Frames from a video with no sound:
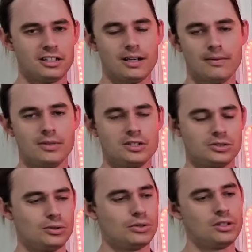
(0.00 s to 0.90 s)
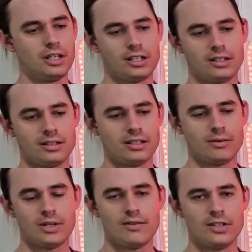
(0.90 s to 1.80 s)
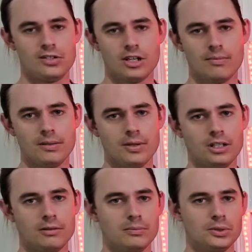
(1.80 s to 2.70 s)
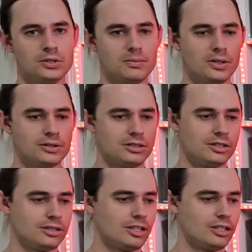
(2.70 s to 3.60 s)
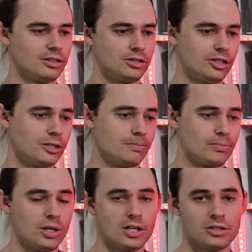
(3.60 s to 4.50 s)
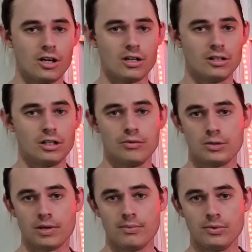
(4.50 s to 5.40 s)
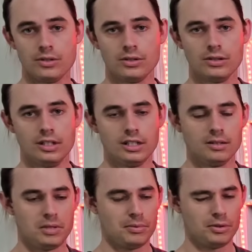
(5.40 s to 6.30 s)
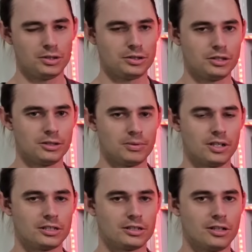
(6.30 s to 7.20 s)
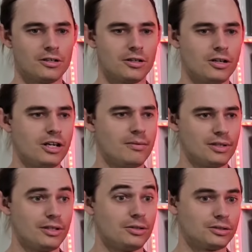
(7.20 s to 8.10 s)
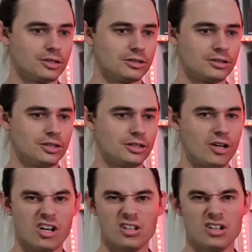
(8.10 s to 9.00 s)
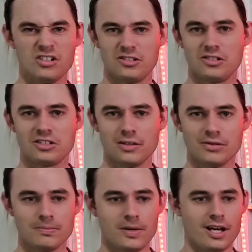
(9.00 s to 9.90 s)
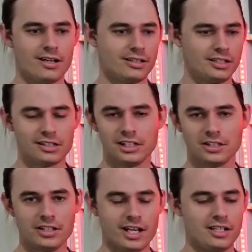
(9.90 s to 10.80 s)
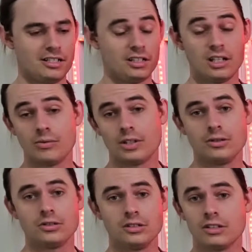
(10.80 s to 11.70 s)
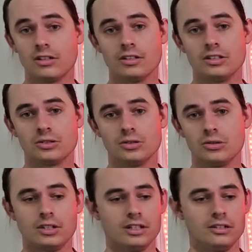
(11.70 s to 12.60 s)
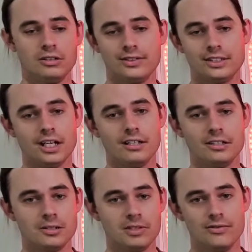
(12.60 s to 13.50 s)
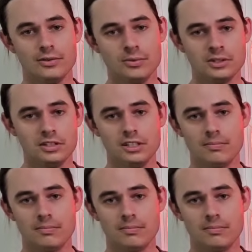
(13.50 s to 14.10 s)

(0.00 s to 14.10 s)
come to my store, whenever you type in Pokemon Booster Box and you search price high to low, which people do. People always search price low to high, but they also search high to low just to see what it's about. And then you click on that and you go, oh, what else has he got in his store? And then all of a sudden it's a bit of a reel in